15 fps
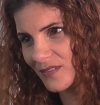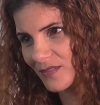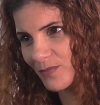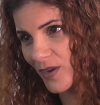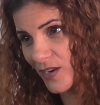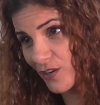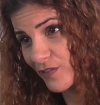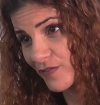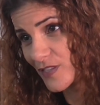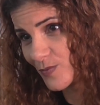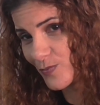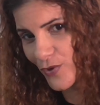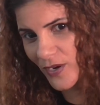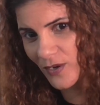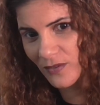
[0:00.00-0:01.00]
my nervous
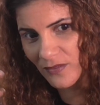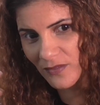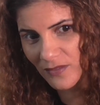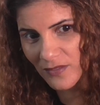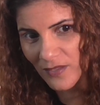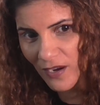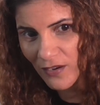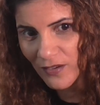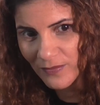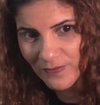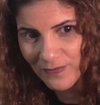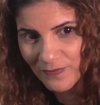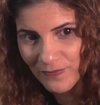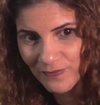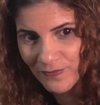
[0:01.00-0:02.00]
brain, they're
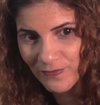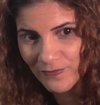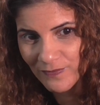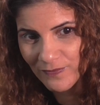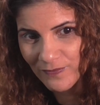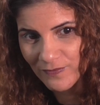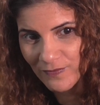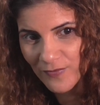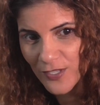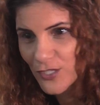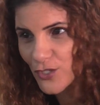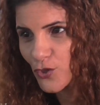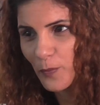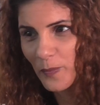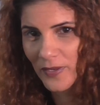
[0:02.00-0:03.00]

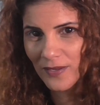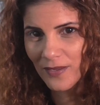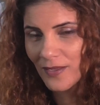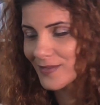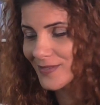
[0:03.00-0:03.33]
stupid.